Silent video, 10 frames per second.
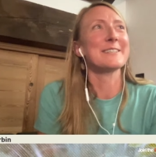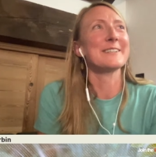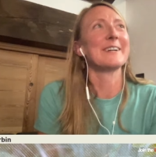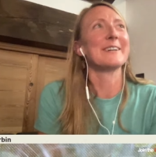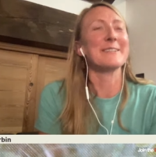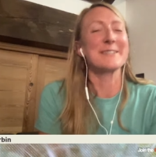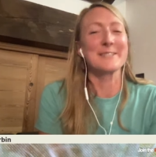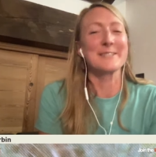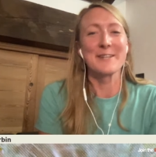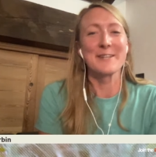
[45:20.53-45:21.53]
to steal
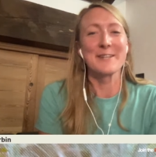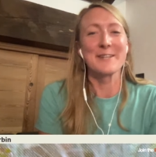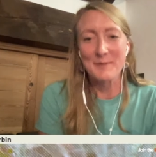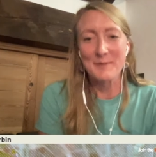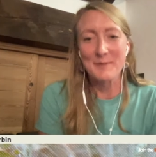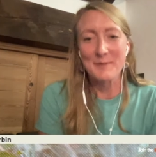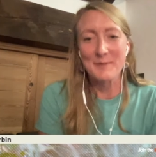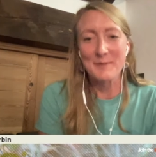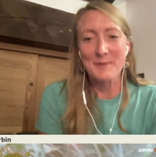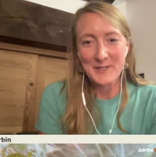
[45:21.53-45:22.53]
Ellie's thunder too much.
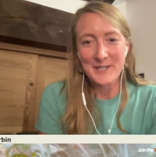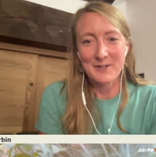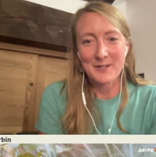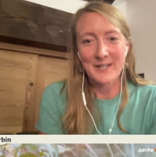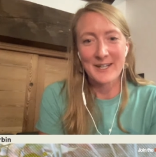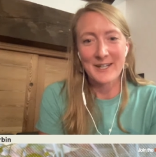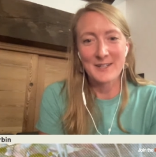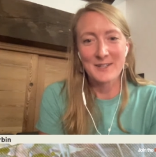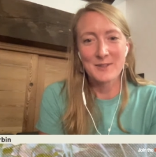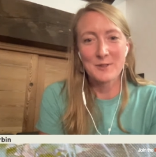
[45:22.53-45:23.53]
He's running
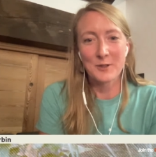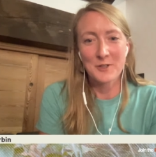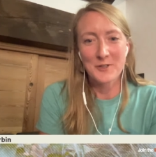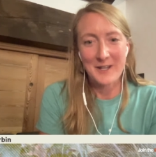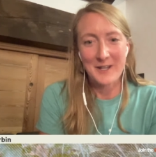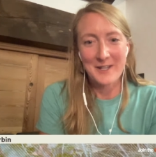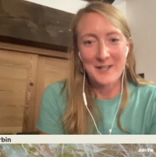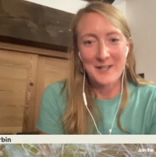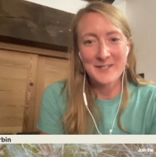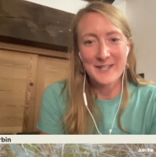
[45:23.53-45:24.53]
Tour de Jeans.
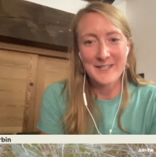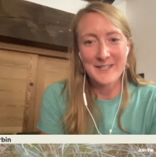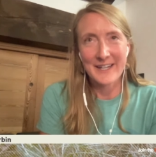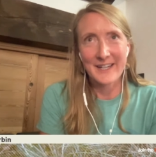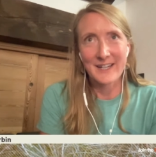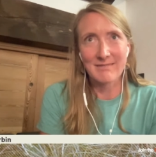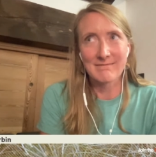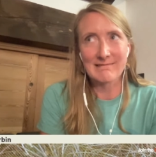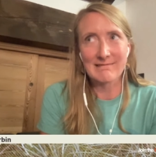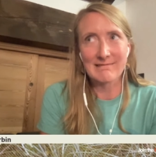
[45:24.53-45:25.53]
It's a
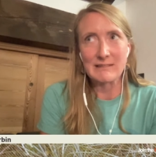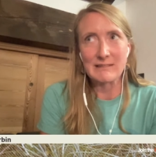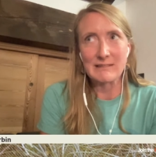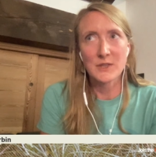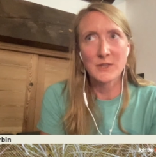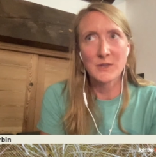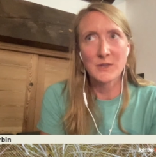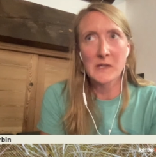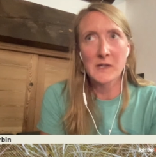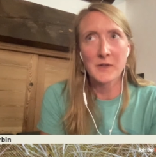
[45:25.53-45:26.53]

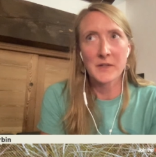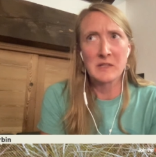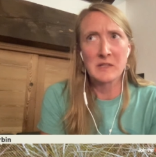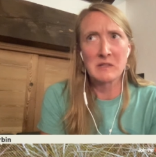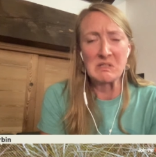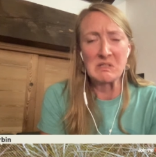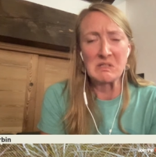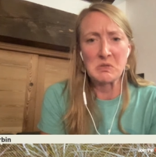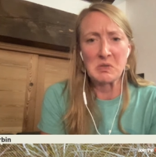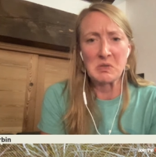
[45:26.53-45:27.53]

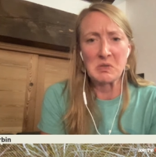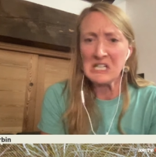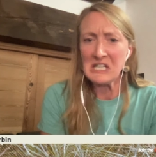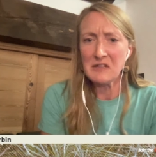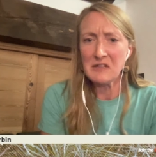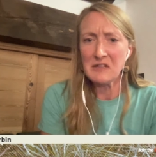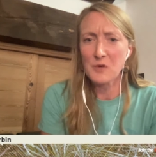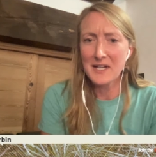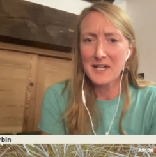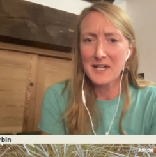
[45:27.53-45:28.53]
220,
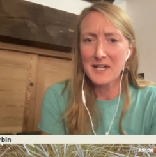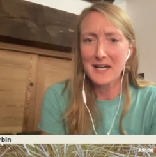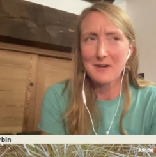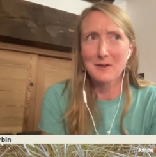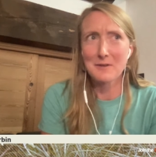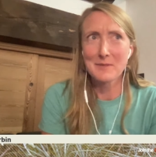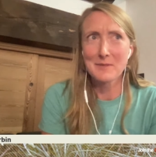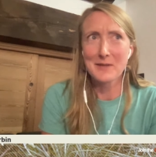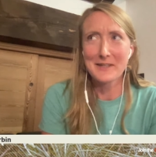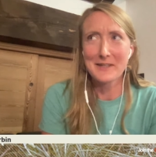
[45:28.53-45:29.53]
40, I don't know, something
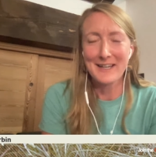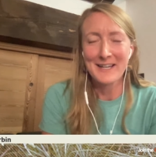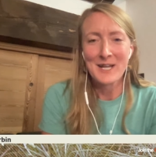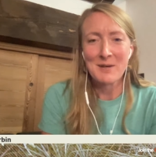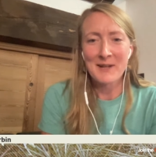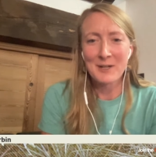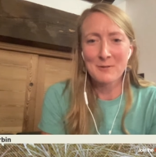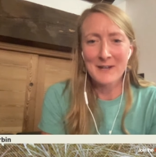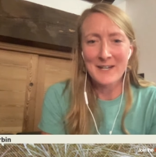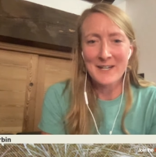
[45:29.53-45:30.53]
like that, mile
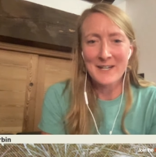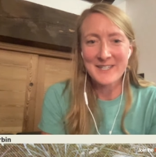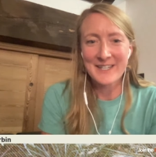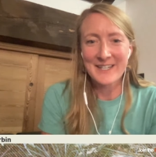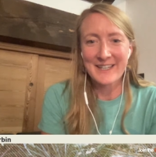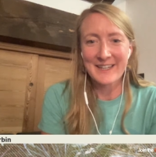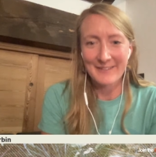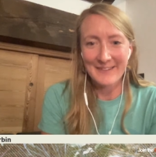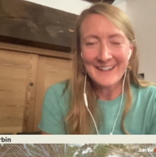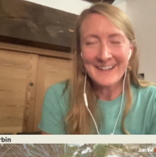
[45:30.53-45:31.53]
race in
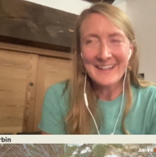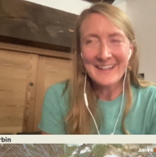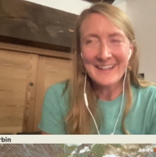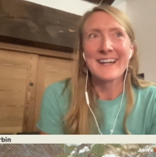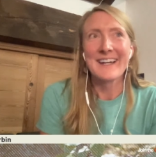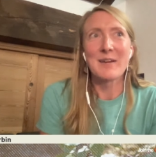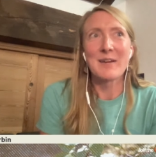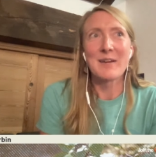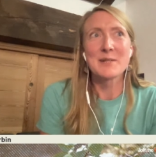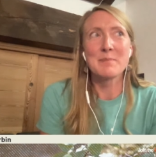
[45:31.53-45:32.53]
Italy.
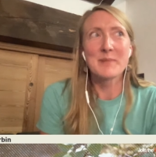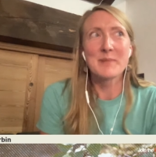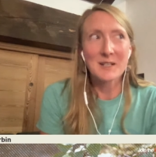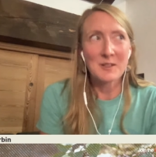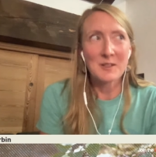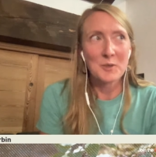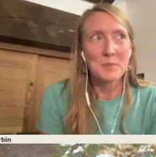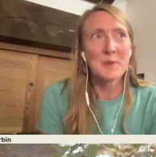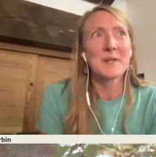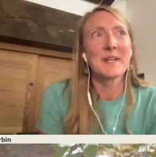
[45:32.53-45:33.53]
It's a big
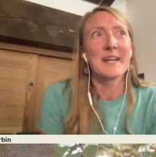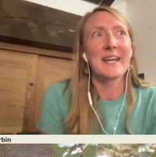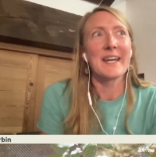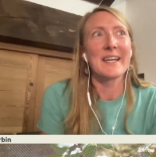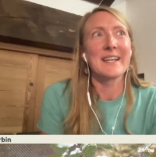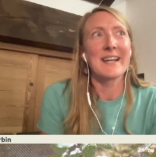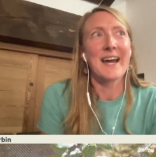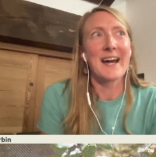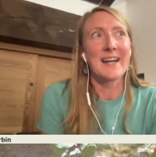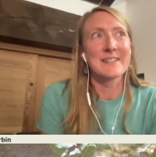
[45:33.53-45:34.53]
loop, and it
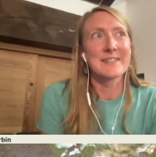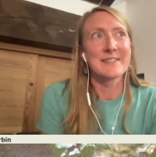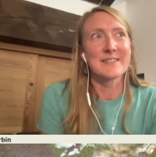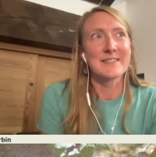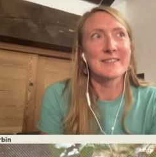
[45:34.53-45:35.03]
has